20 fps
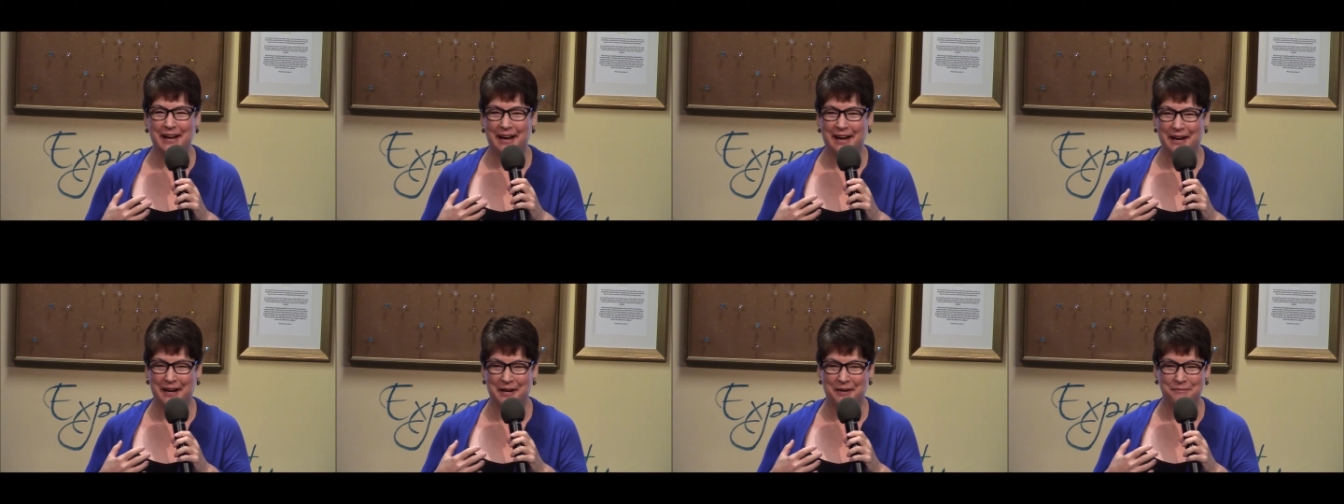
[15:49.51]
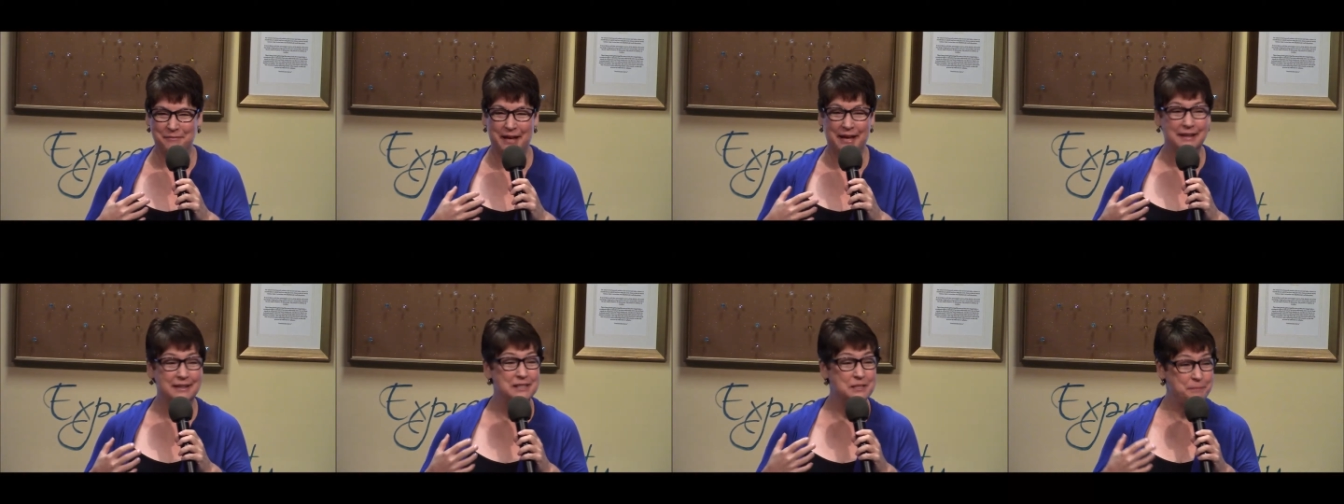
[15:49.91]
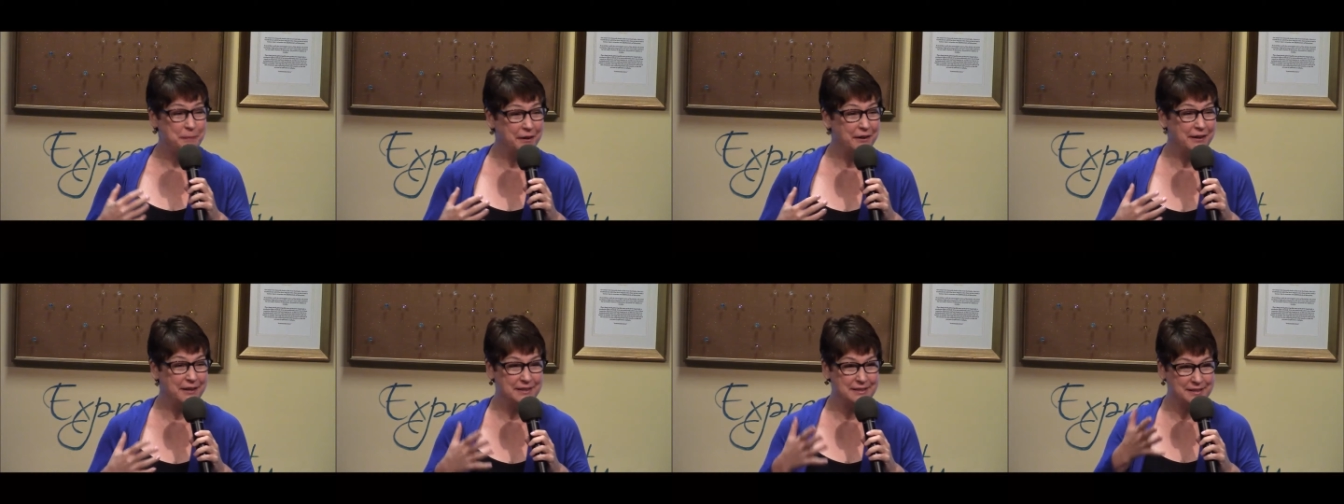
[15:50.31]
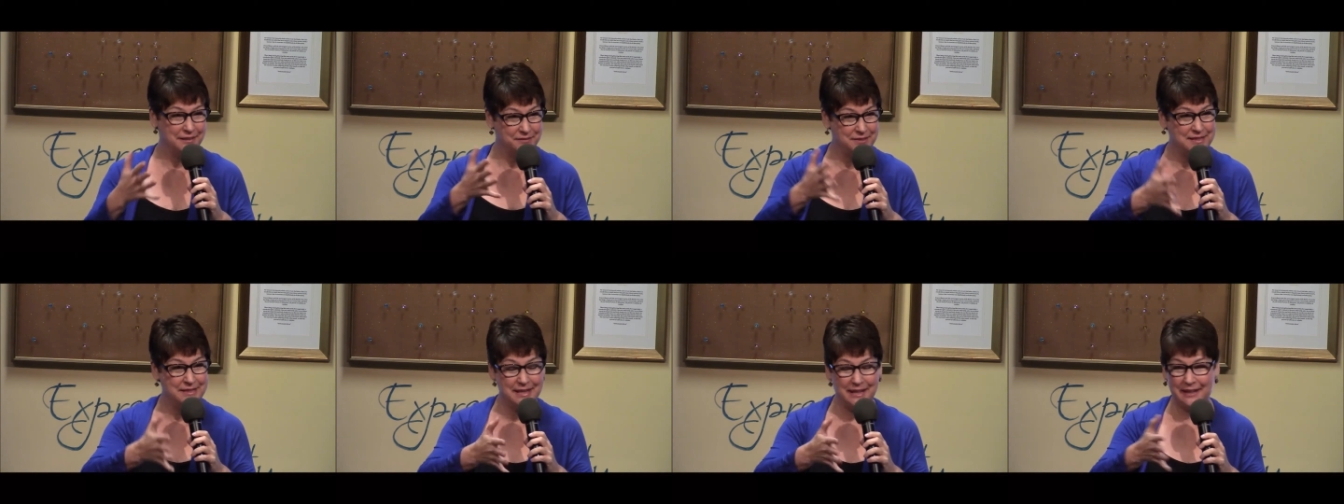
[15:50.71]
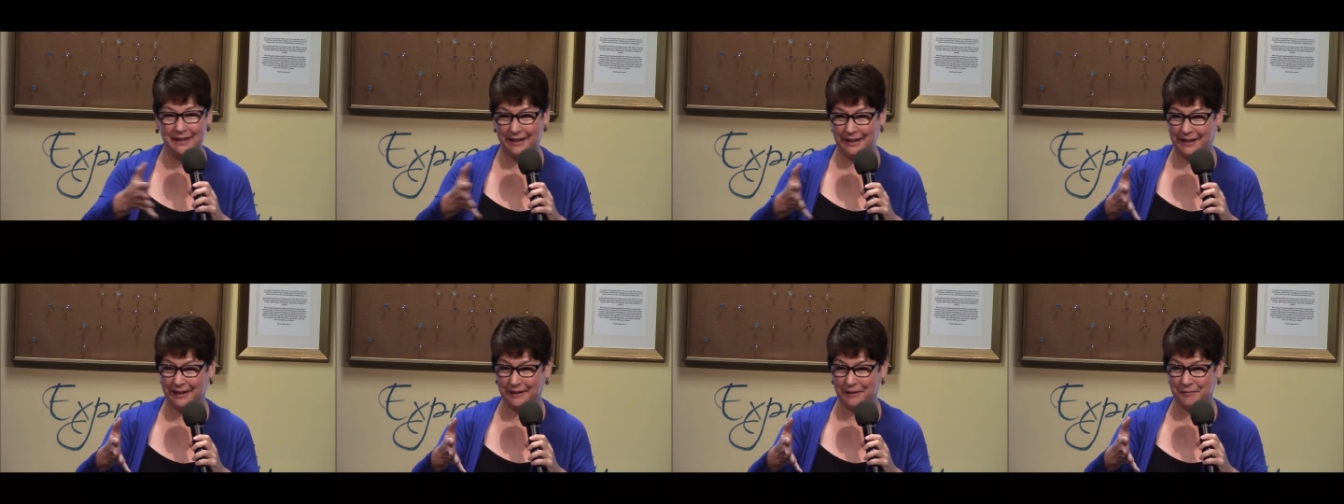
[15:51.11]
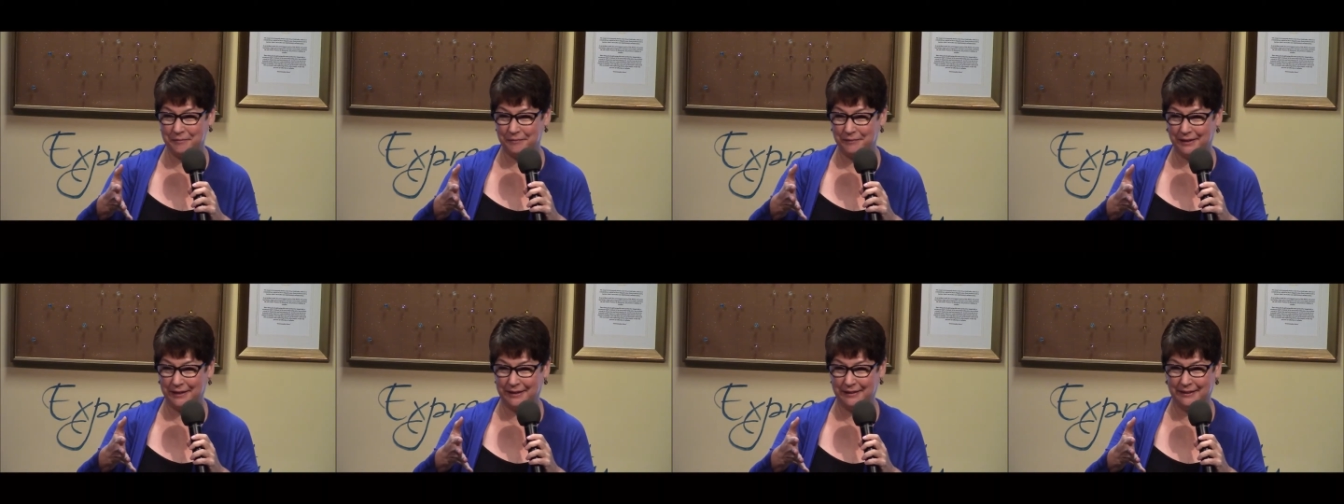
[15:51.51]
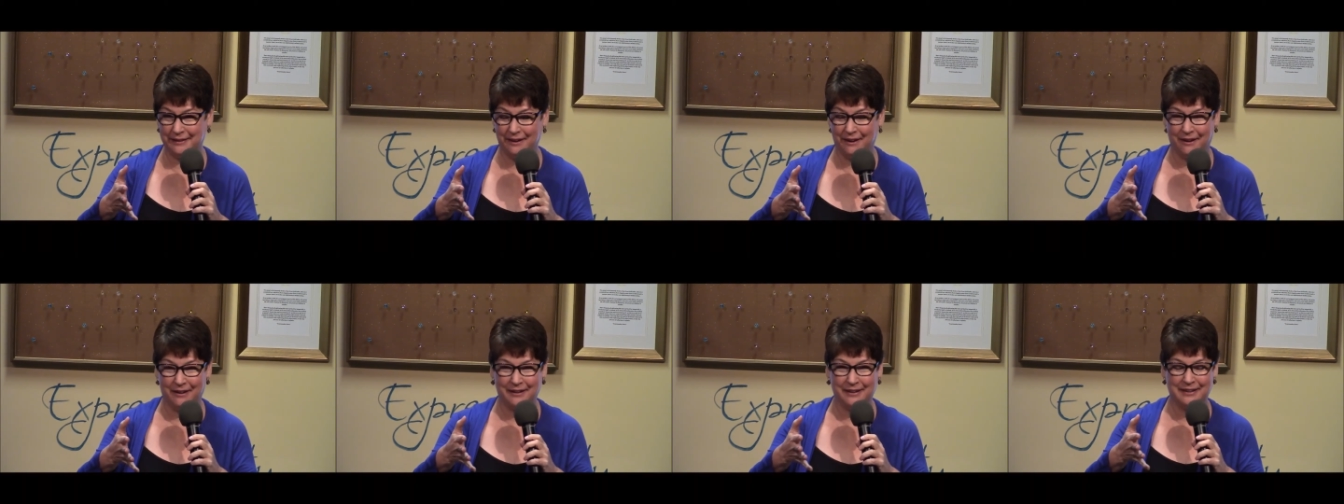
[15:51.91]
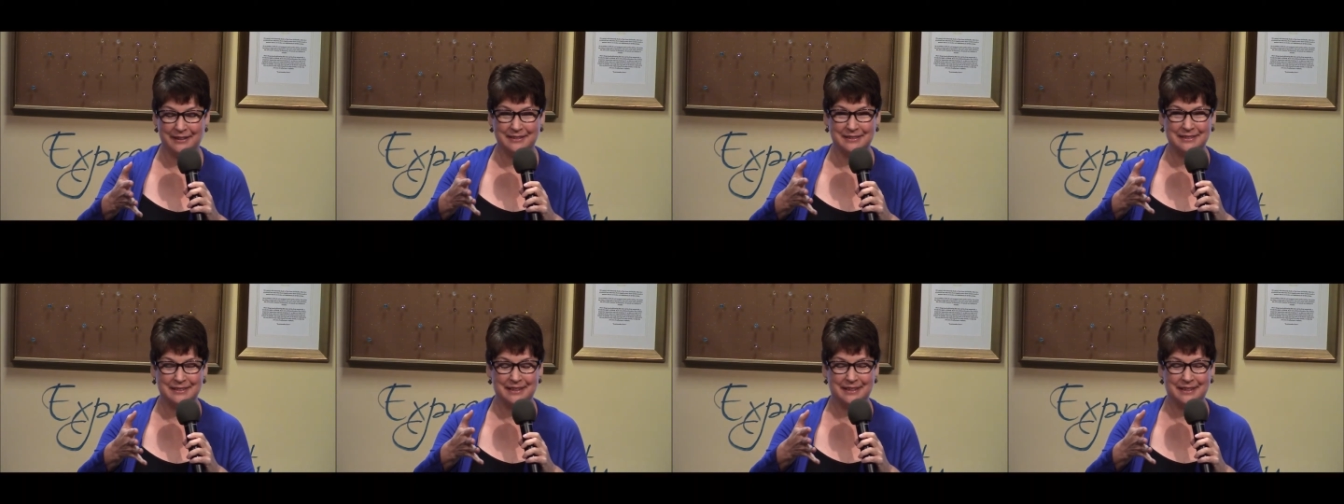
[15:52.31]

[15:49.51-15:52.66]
that experience of seeing him in the audience,